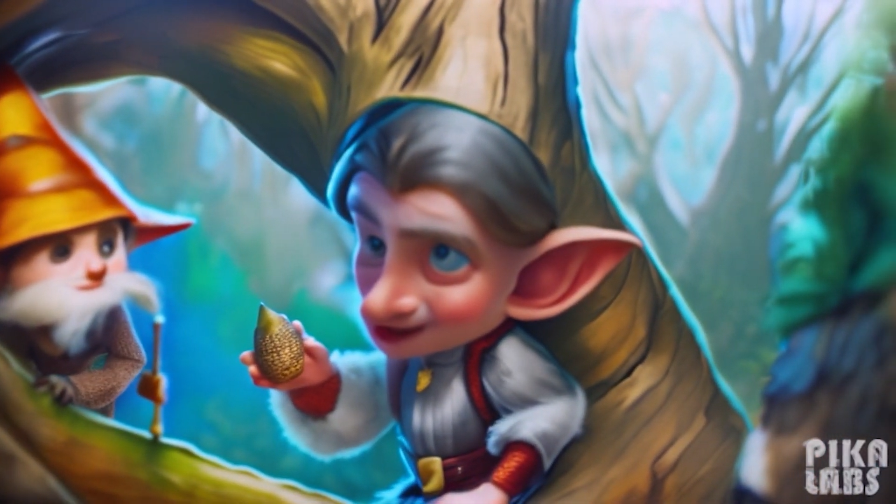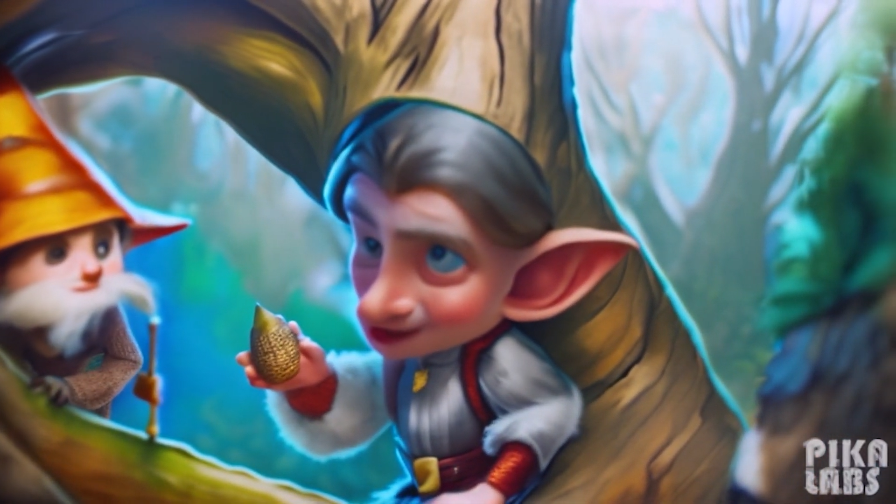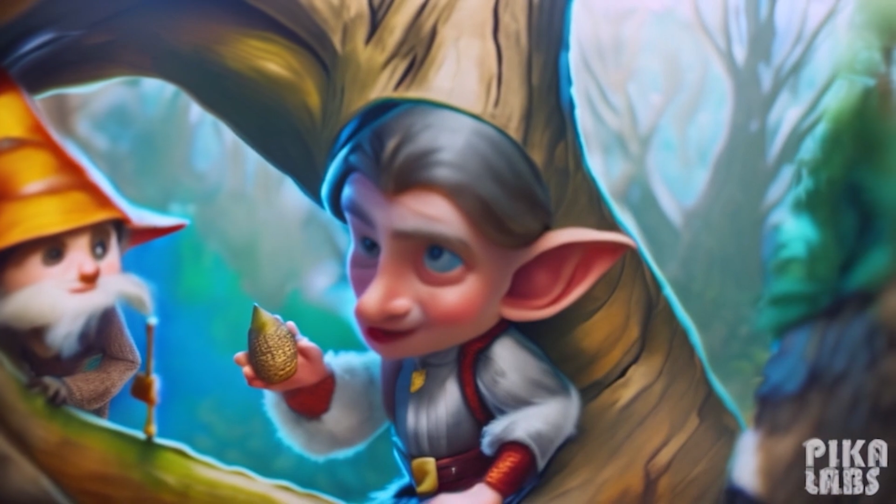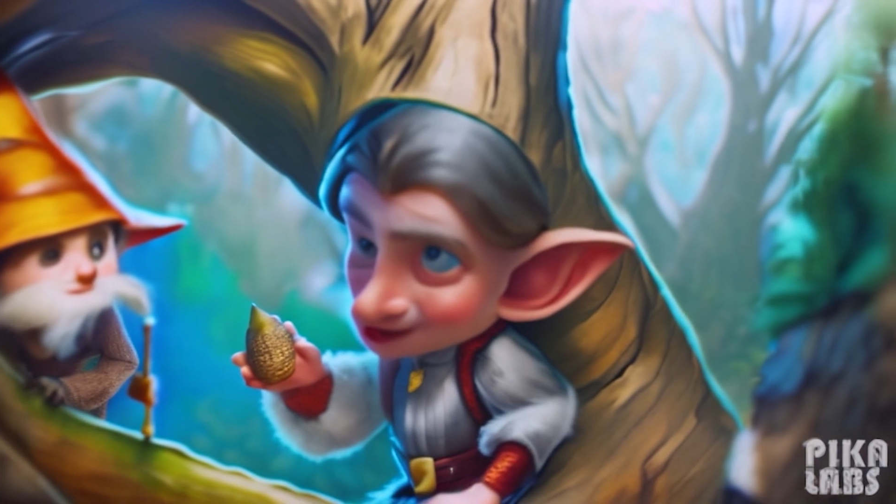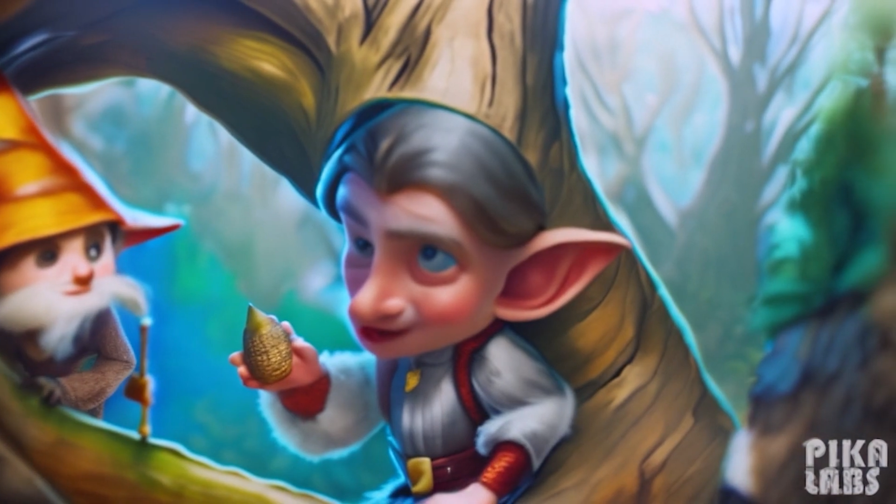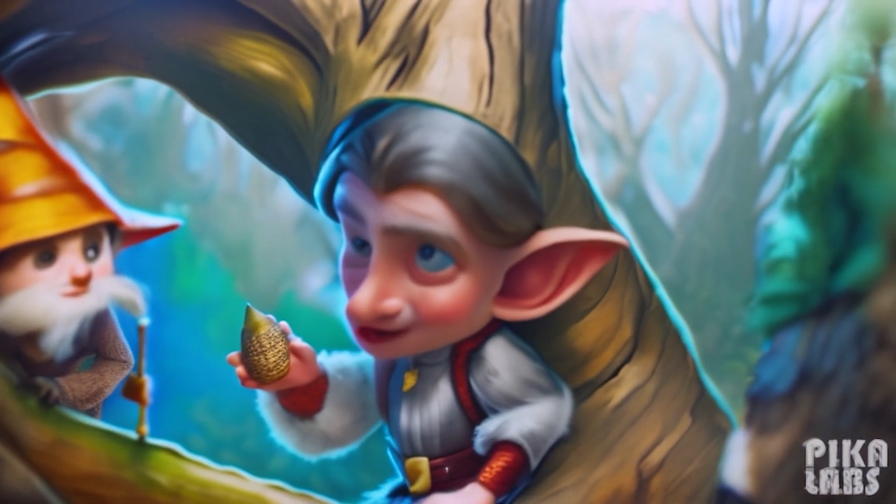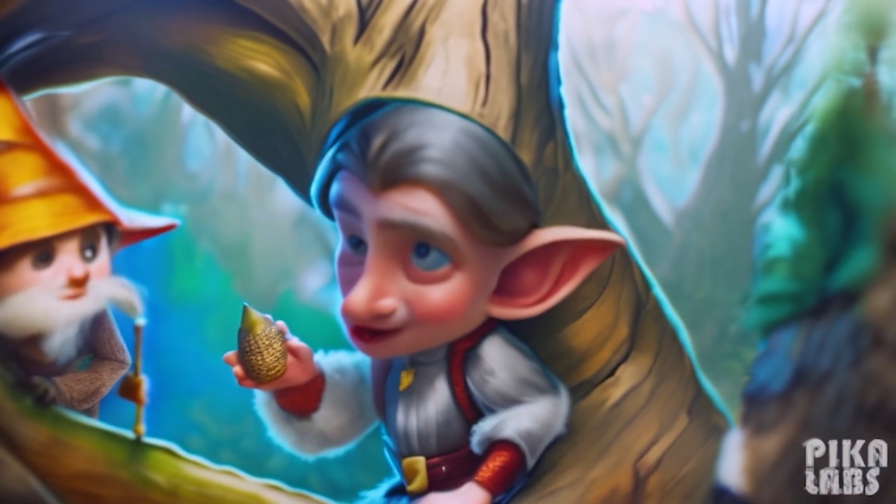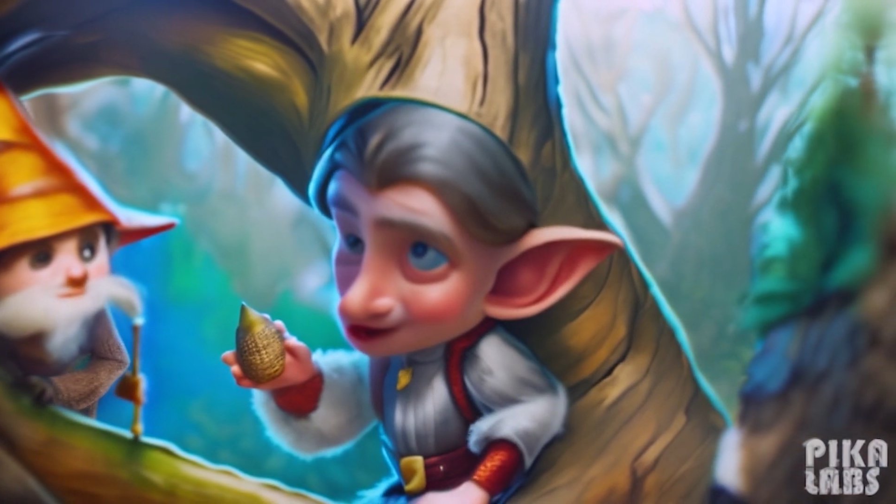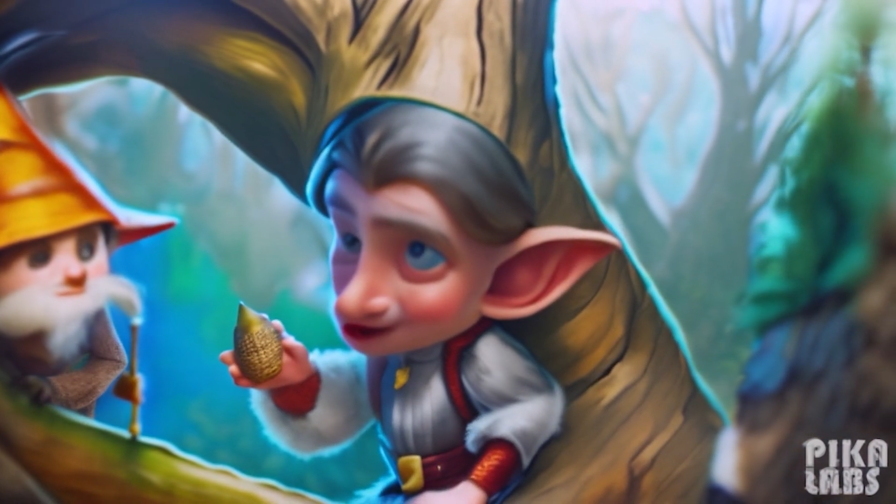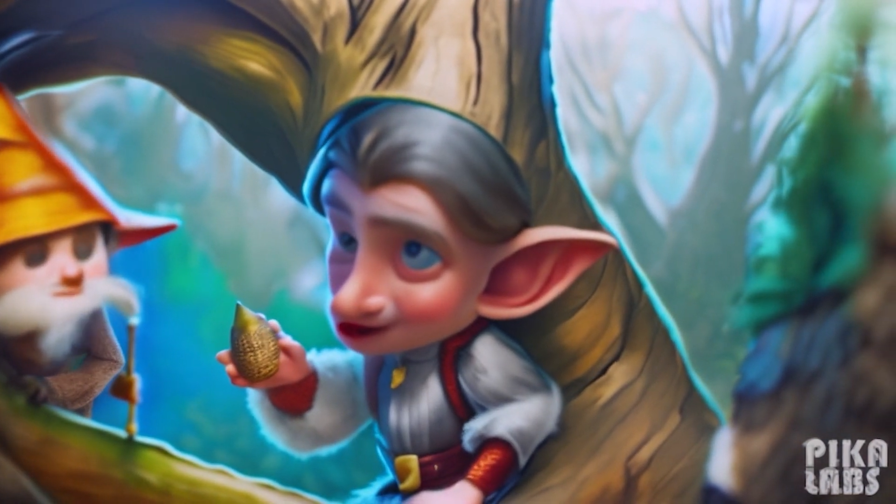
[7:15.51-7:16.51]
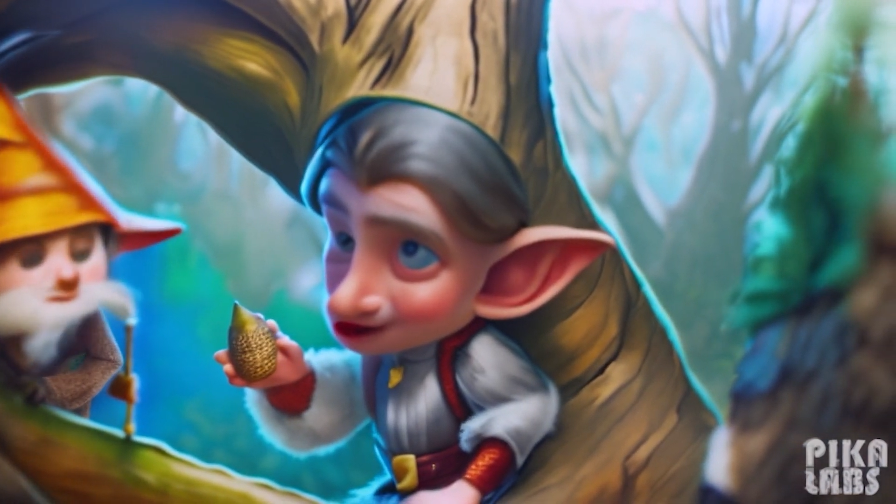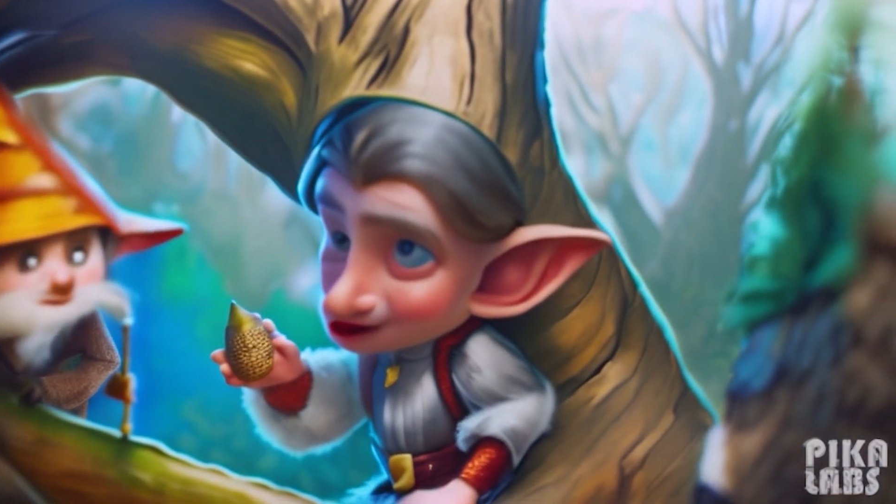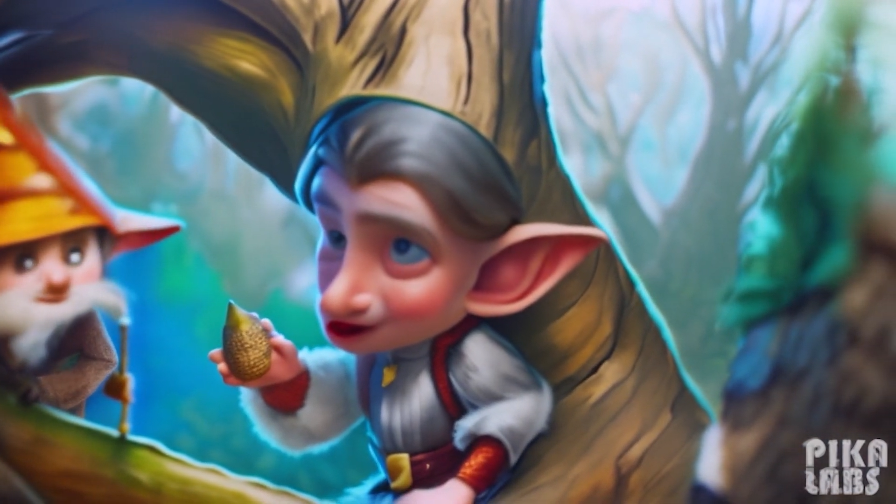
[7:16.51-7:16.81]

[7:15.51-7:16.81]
unless you're paying for a